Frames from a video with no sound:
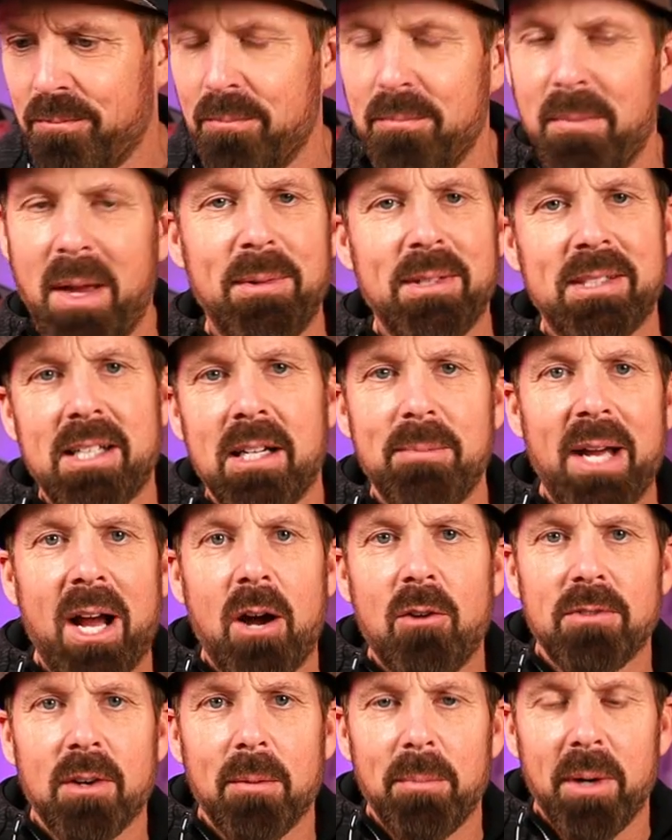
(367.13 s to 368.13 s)
maybe it's gonna be
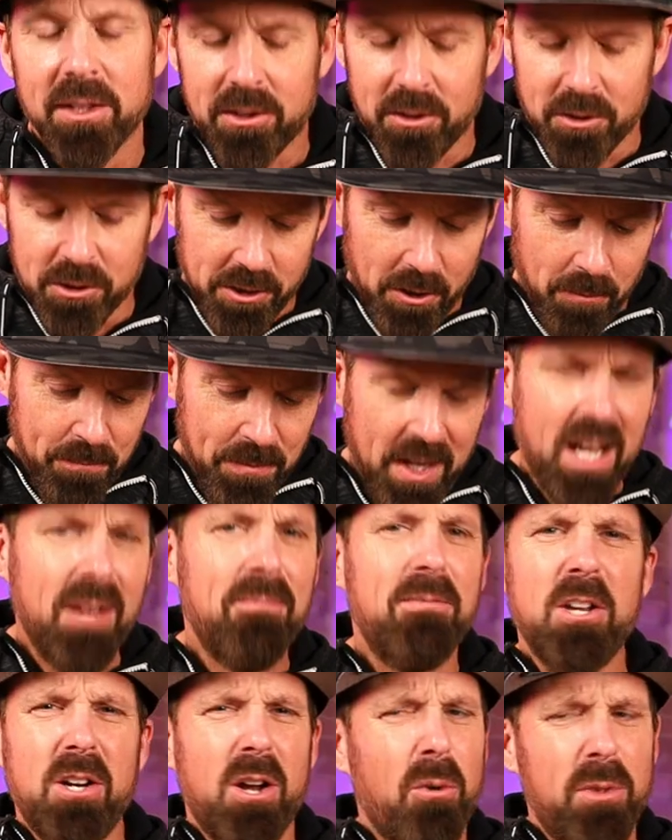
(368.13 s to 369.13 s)
out for a month or so.
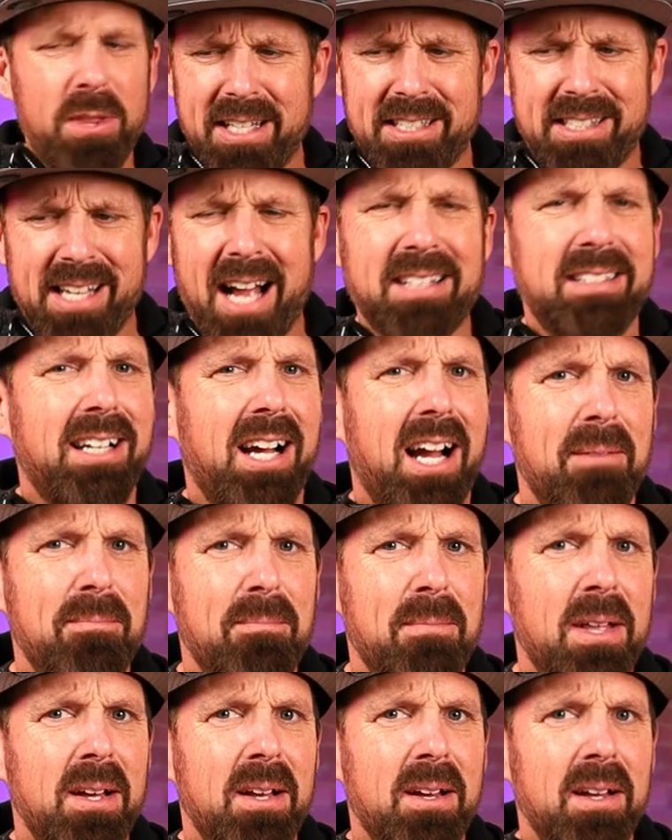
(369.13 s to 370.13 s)
If you know the exact
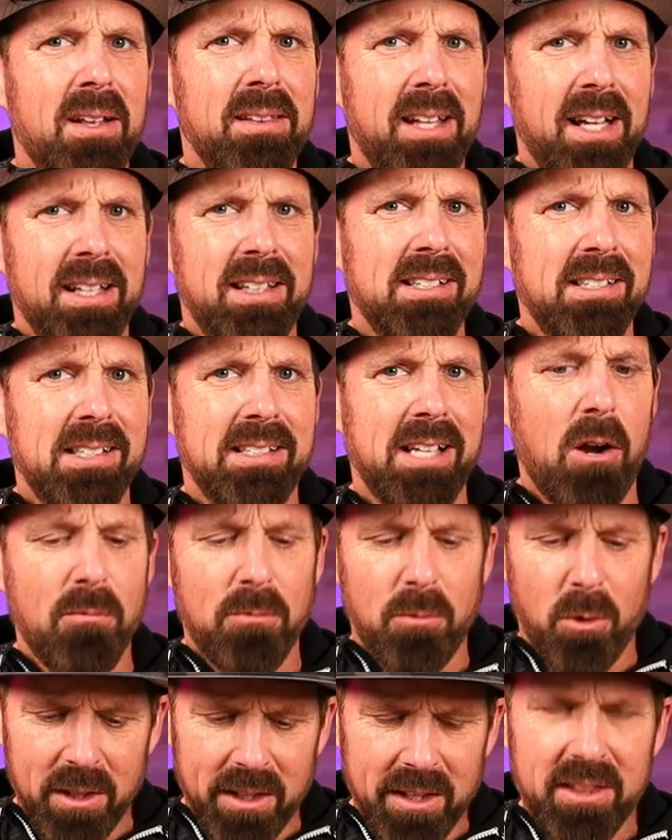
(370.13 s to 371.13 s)
time that this is
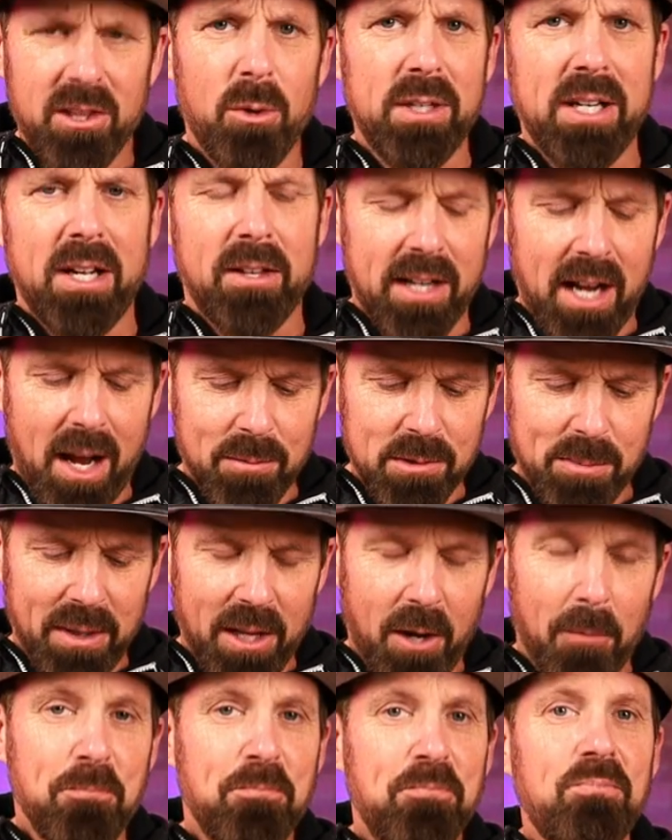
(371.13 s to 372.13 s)
out for, throw it down in the comments
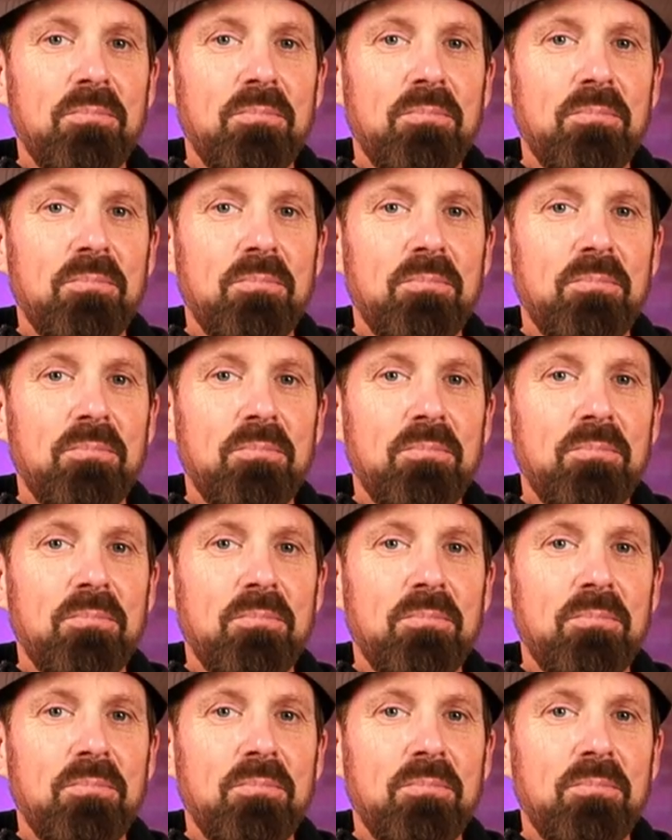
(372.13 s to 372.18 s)
below.